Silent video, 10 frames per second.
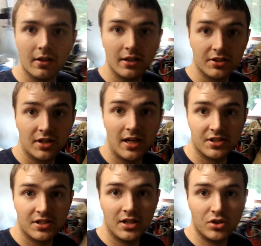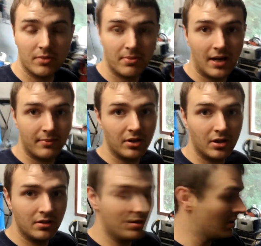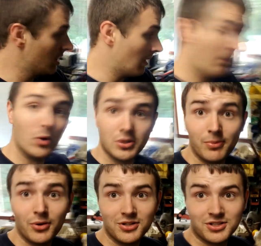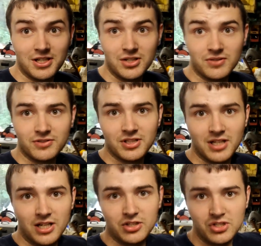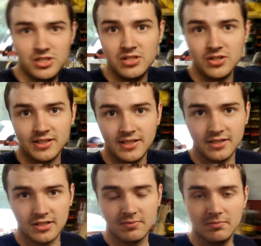that's that stage of the prep done. Most important stage obviously, as you need your tyres.